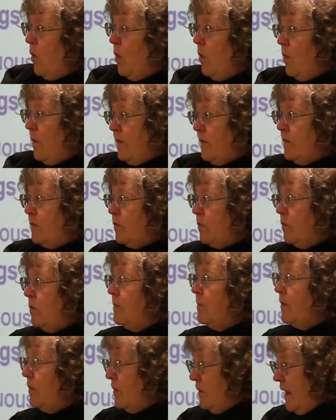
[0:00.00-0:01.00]
row in this
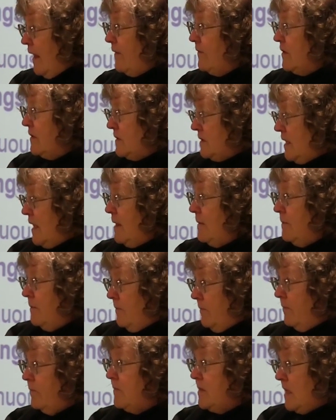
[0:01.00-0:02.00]
group could have the same
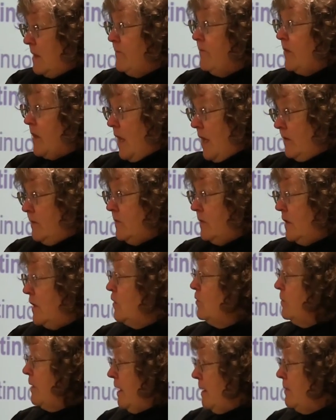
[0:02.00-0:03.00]
team velocity.
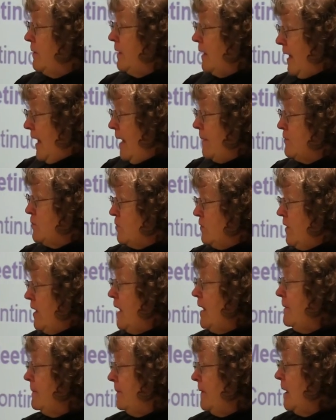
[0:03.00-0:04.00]
You'll be able to capture
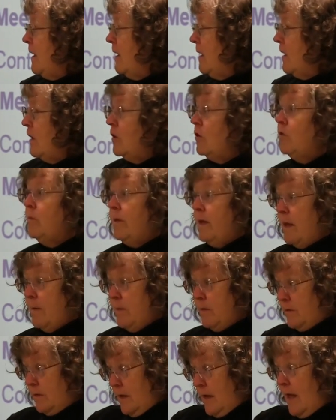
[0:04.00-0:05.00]
that. You'll be
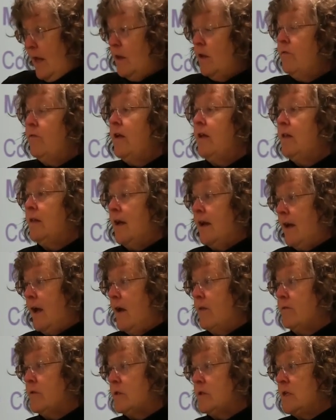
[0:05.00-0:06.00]
able to elevate that
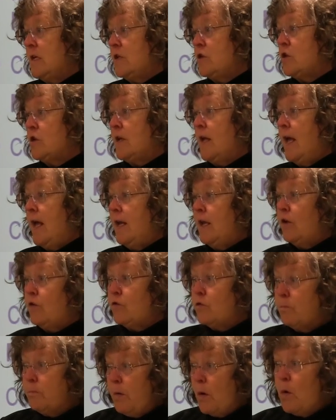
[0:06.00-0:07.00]
conversation and
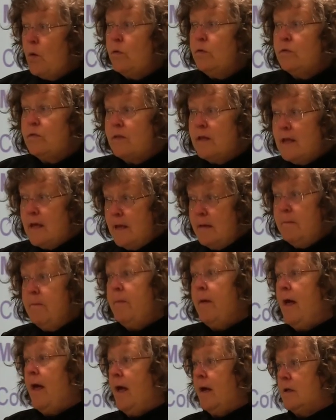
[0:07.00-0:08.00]
expose the
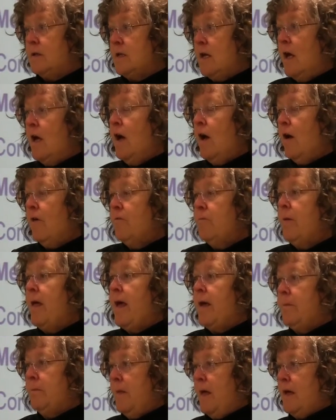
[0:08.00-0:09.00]
impact of
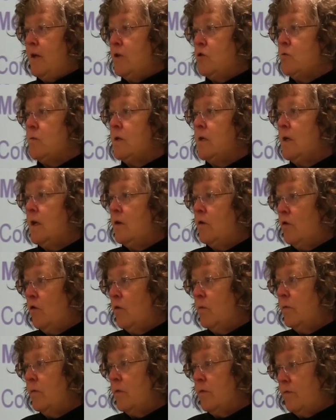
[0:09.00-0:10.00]
bad management in
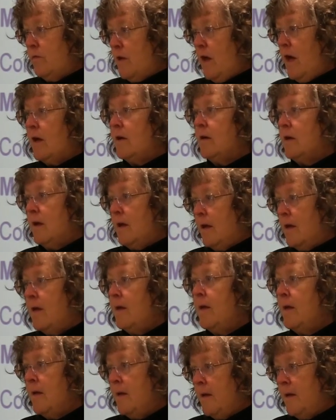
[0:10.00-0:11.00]
terms of not.
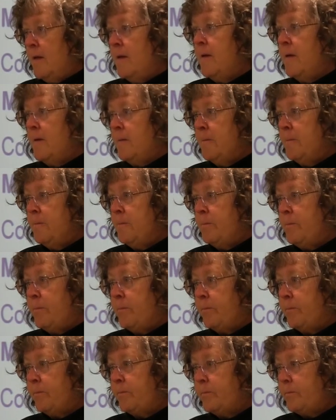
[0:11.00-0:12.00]
In our case,
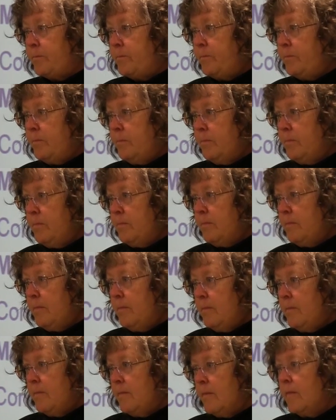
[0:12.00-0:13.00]
to close the
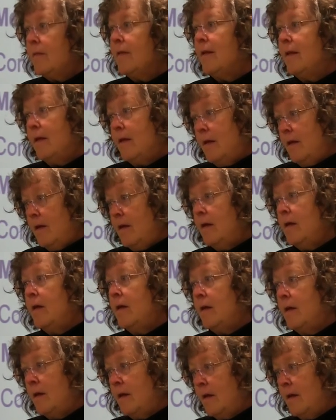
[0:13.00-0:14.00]
loop, we
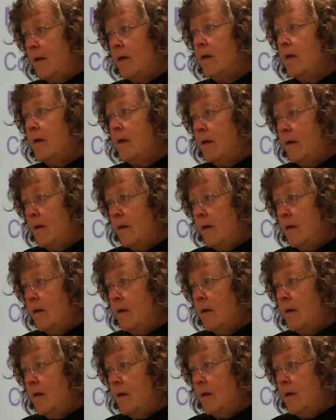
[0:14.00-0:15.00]
evaluated what were the
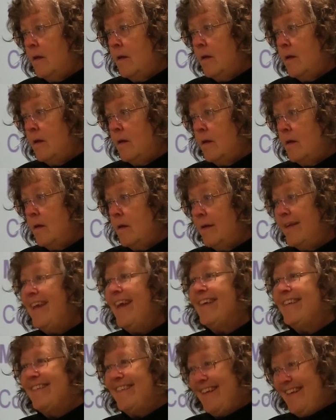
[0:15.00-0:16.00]
highest value
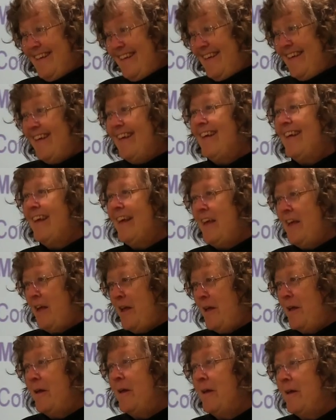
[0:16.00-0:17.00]
yes. things,
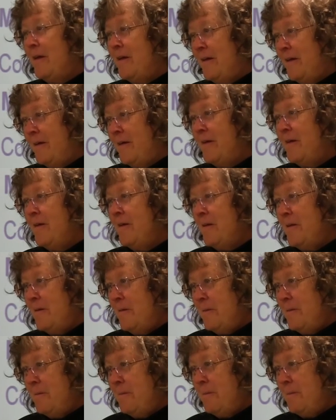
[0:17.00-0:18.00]
who had the
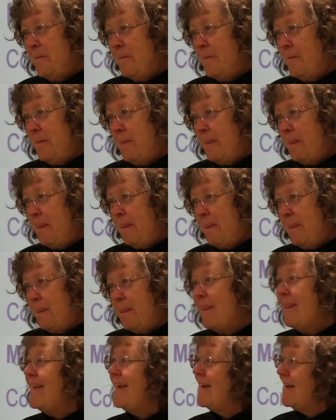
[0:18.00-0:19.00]
most subject matter
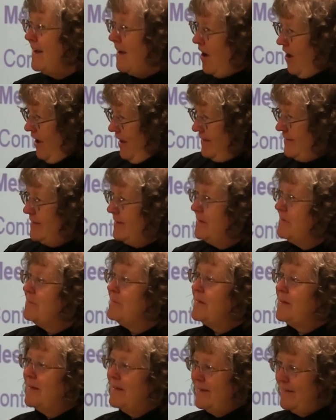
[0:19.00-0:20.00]
knowledge, awesome.
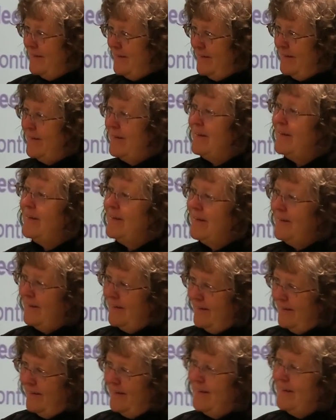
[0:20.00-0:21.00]
how to
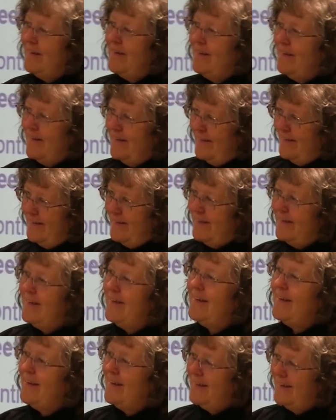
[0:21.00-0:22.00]
reallocate his work,
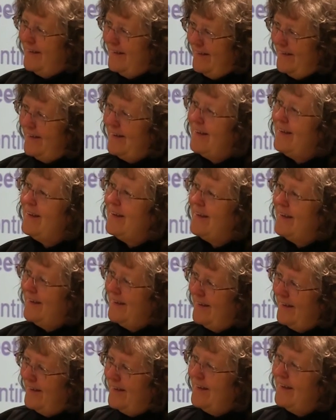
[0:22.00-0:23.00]
keep him
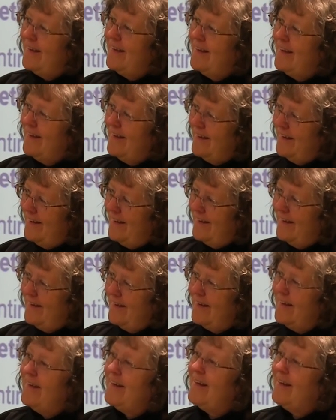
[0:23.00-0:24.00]
focused, what could we parse
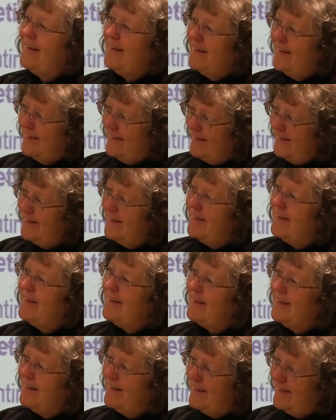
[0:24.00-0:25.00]
out to someone else,
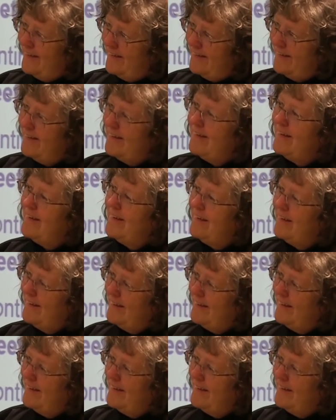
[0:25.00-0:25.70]
how could we,